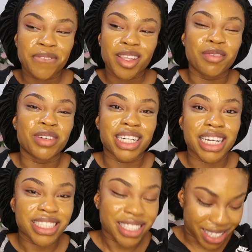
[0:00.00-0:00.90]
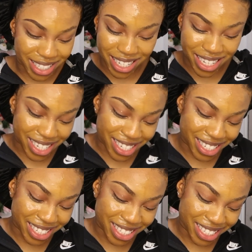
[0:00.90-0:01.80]
come on, guys.
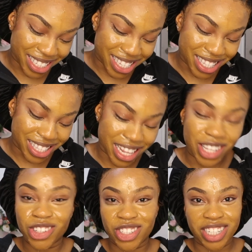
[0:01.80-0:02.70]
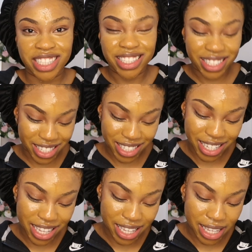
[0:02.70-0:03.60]
Then you should. It's
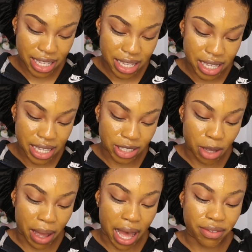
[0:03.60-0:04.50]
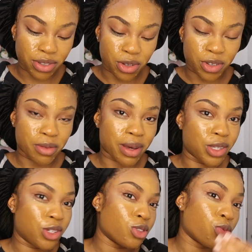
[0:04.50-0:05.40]
not about have to, it's
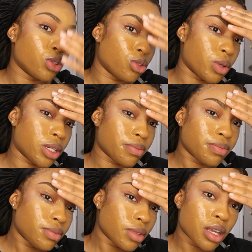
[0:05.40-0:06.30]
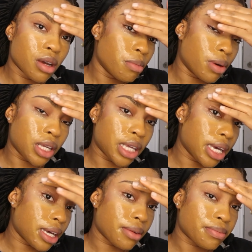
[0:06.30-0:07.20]
about you just want to, innit? But
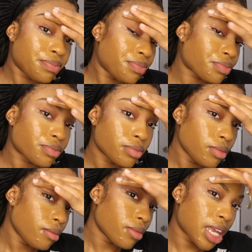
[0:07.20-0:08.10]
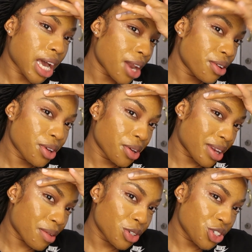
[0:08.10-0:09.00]
yeah, like, I don't know,
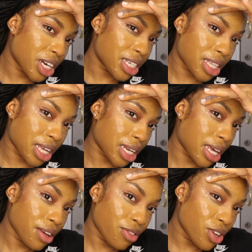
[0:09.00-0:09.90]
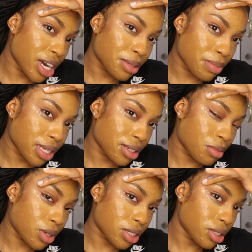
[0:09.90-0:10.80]
like, what do you guys think? Like, if you guys met
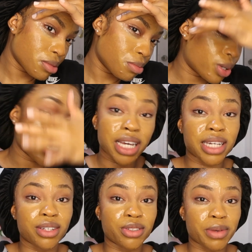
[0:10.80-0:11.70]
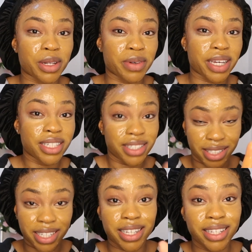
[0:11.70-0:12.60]
someone, boys and girls, by the way,
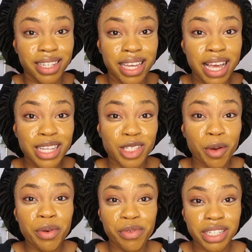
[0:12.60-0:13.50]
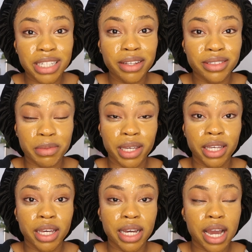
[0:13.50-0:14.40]
see, someone reached out to
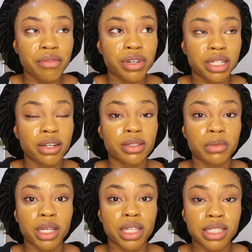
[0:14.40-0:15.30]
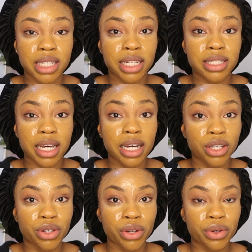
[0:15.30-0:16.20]
me, a guy reached out to me, and he said that,
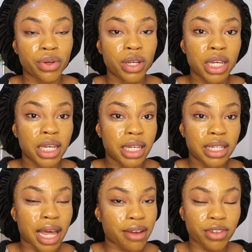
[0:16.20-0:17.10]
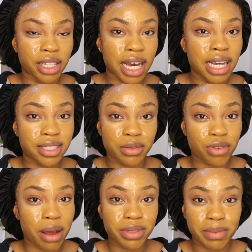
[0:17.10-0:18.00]
you know, like, for the guys
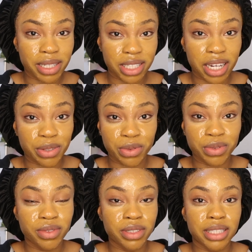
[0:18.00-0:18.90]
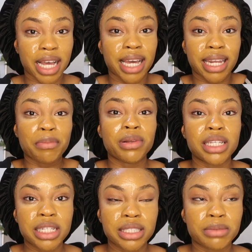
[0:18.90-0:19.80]
subscribed to my channel, that can I
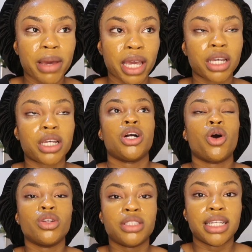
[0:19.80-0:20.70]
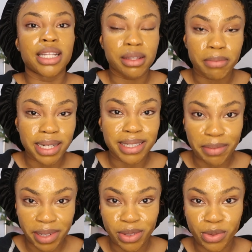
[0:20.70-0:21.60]
please make content that the man
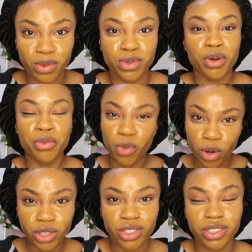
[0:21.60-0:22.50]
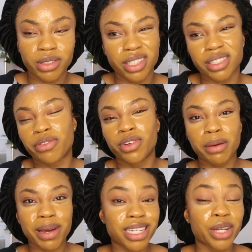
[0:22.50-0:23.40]
them can also watch, because I feel
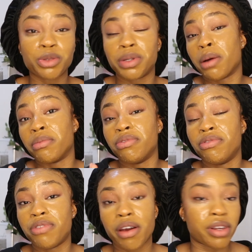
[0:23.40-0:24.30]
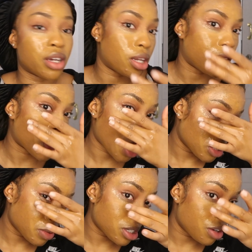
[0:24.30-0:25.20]
like my channel's become very girly,
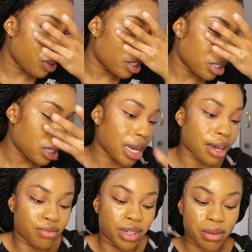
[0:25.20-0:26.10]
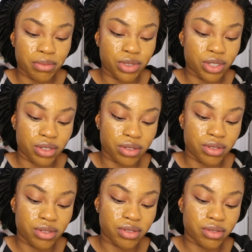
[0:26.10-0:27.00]
especially recently, like, when I'm
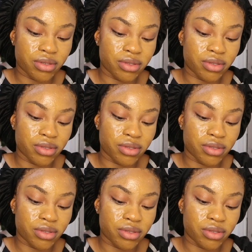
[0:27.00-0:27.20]
just